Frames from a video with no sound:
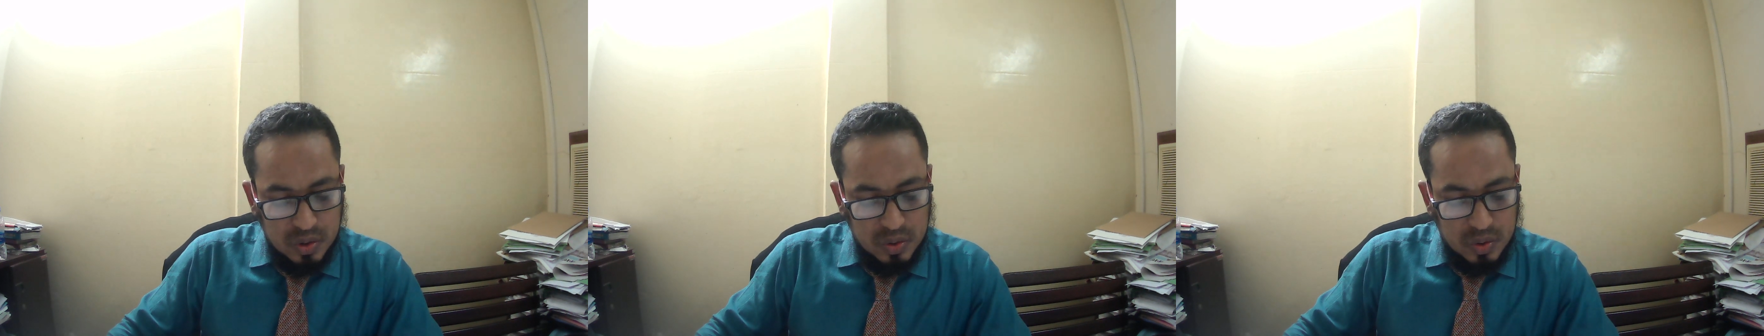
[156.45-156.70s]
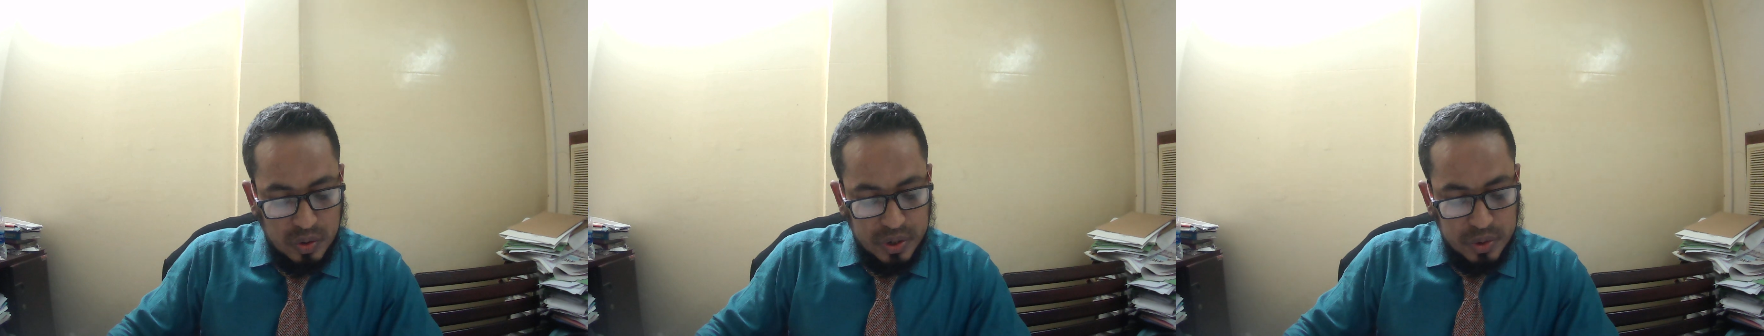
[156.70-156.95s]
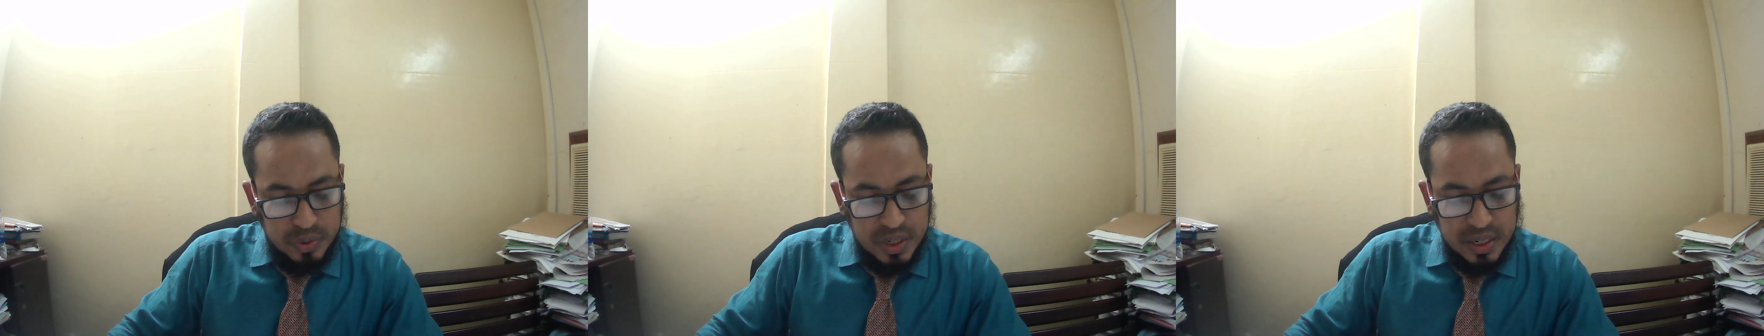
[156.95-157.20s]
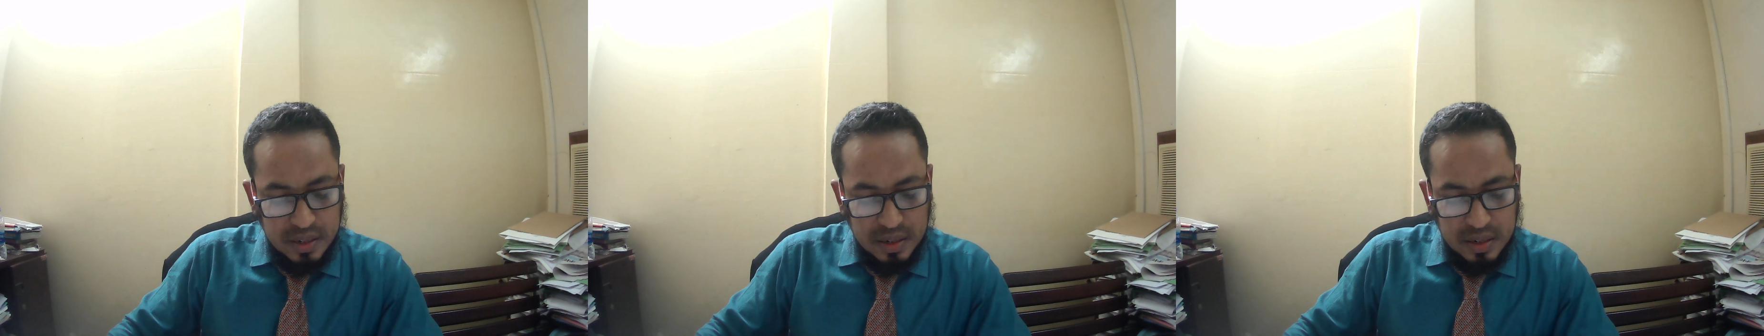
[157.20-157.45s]
So
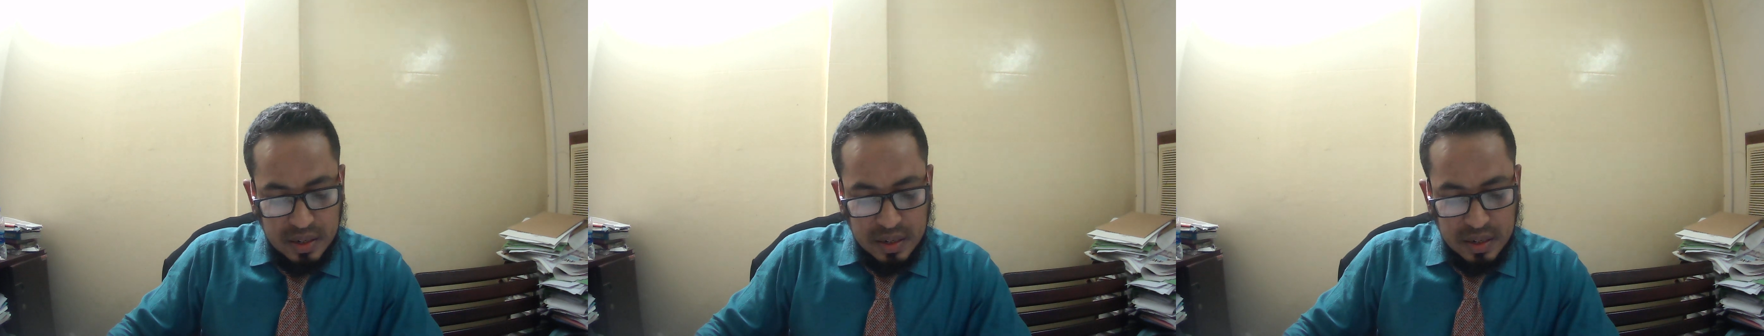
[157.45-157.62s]
using